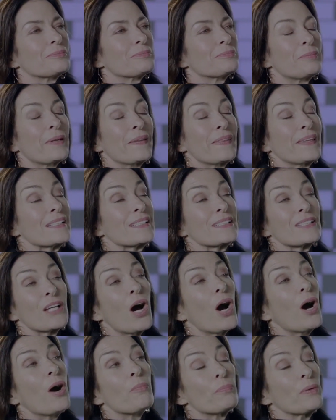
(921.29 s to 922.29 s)
But this
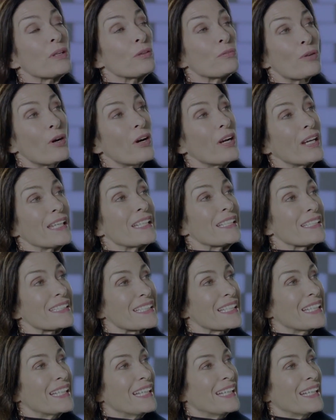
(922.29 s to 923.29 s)
can't be right.
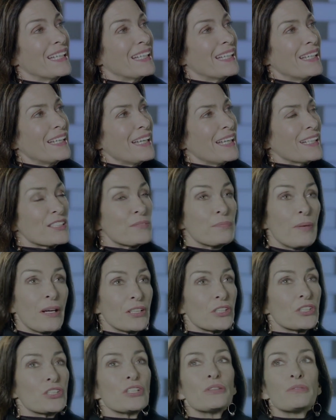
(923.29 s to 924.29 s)
It's
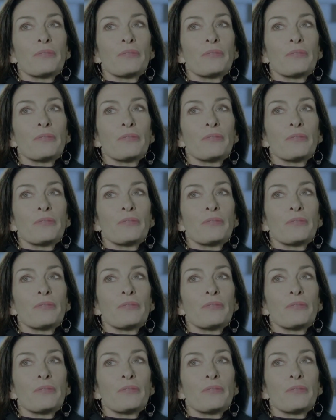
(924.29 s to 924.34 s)
much too